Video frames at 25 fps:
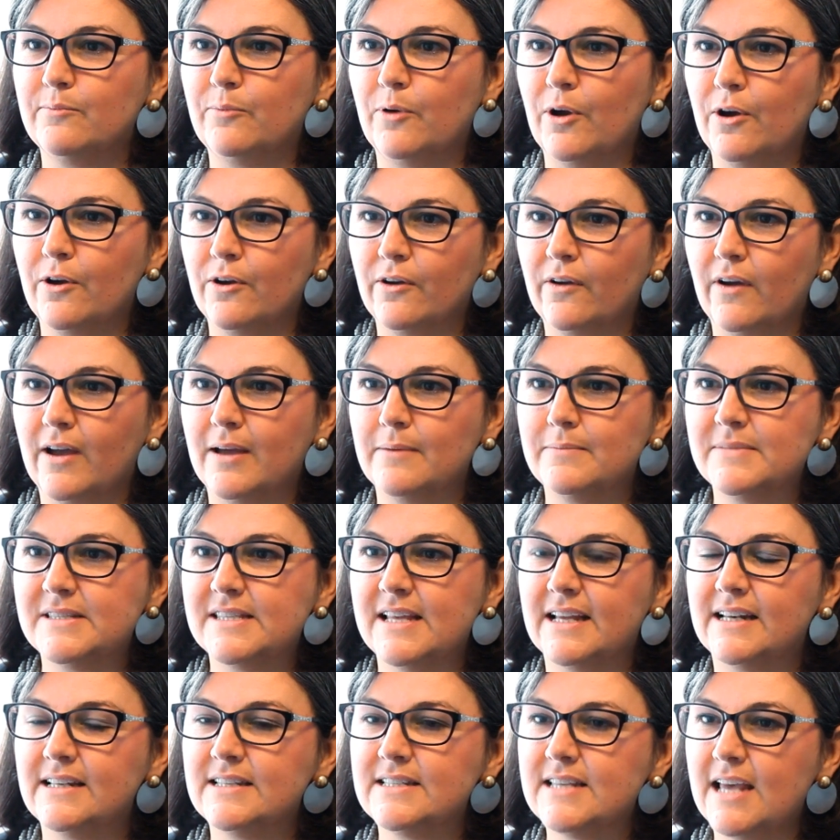programs
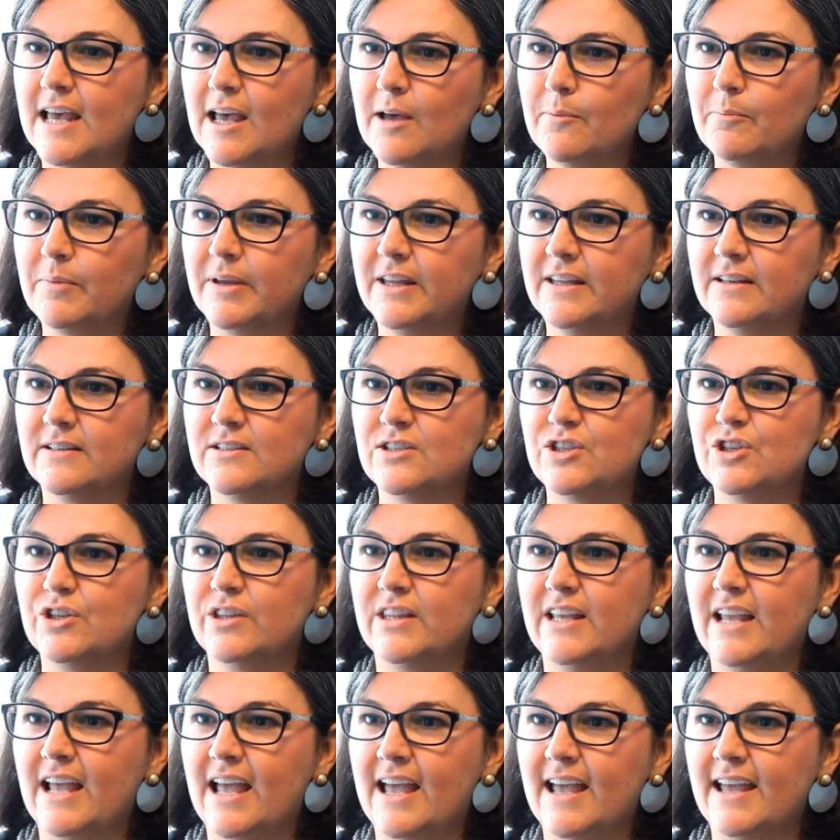that tap into
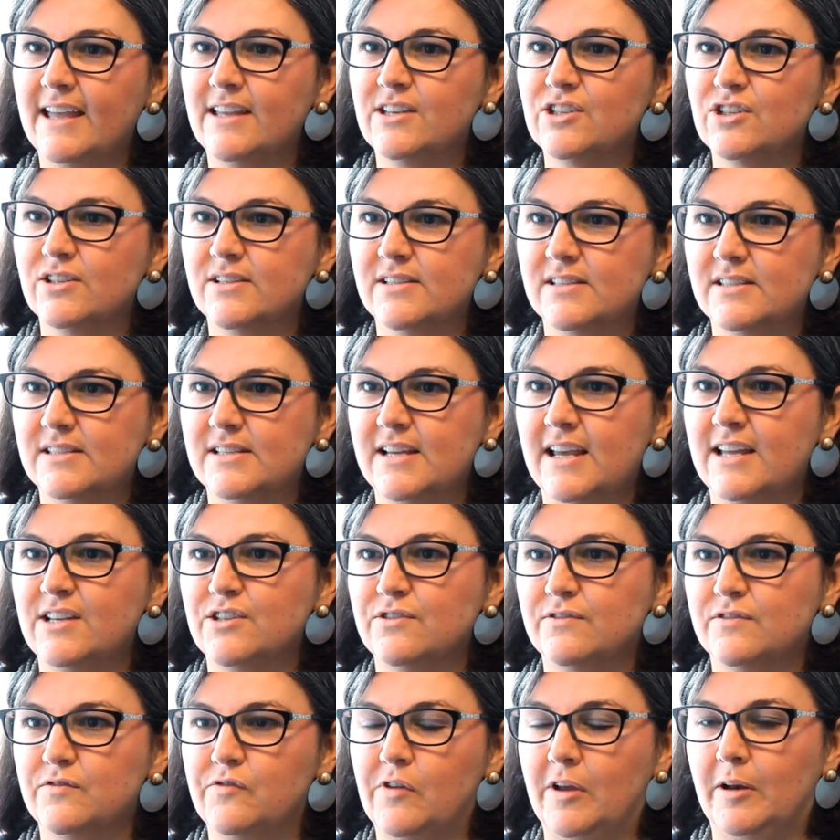the age and stage of
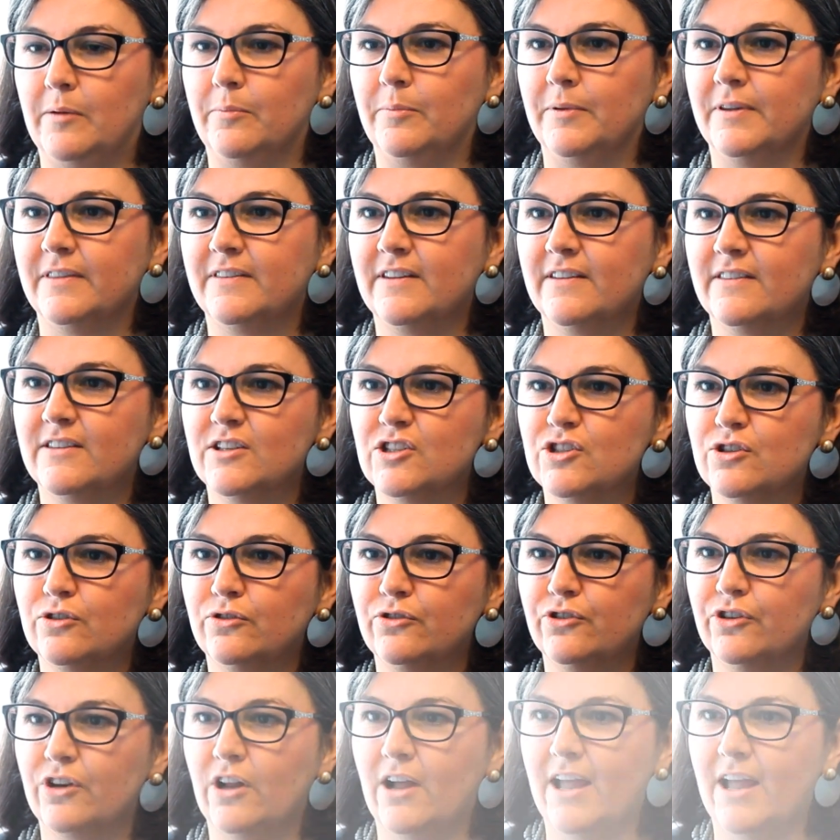development that the children are